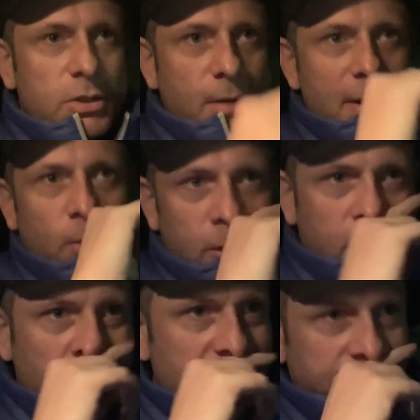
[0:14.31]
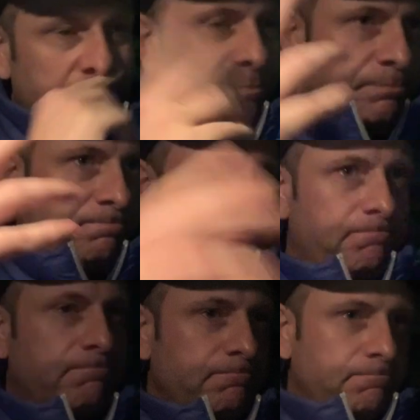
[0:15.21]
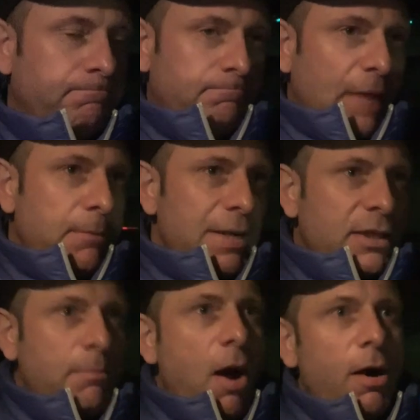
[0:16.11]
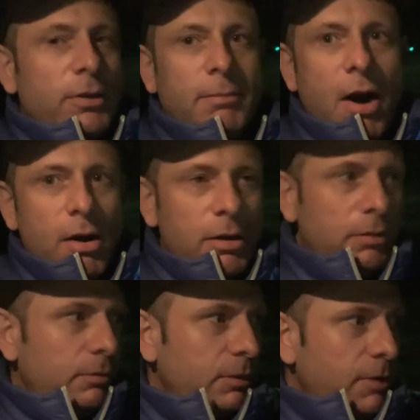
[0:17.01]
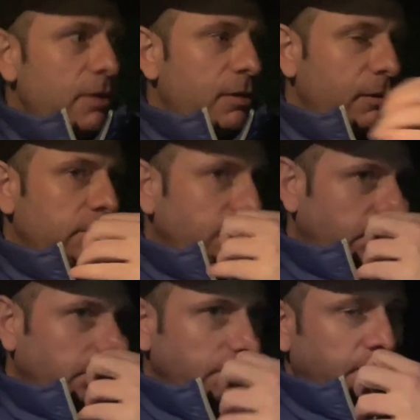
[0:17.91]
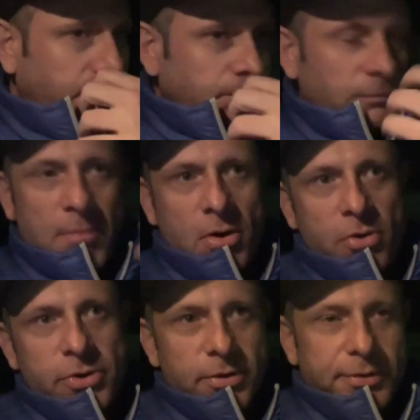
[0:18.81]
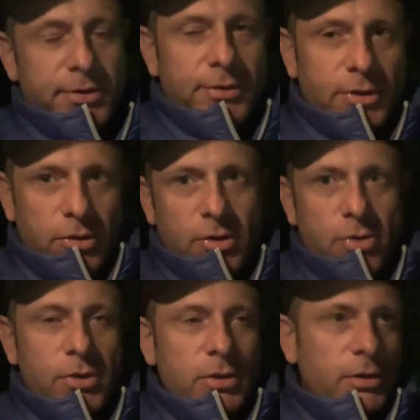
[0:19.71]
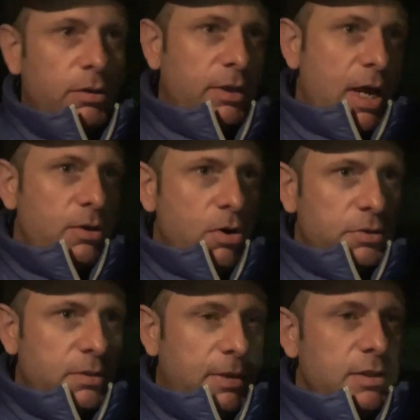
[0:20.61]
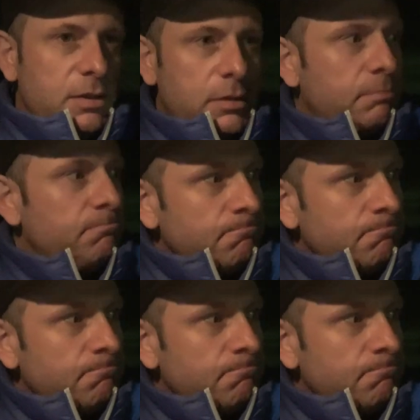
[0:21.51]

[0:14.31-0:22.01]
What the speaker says: So I'm at work, right? I'm at the bar. The bar. I'm the owner. You know the owner. You know the guy who owns the place. You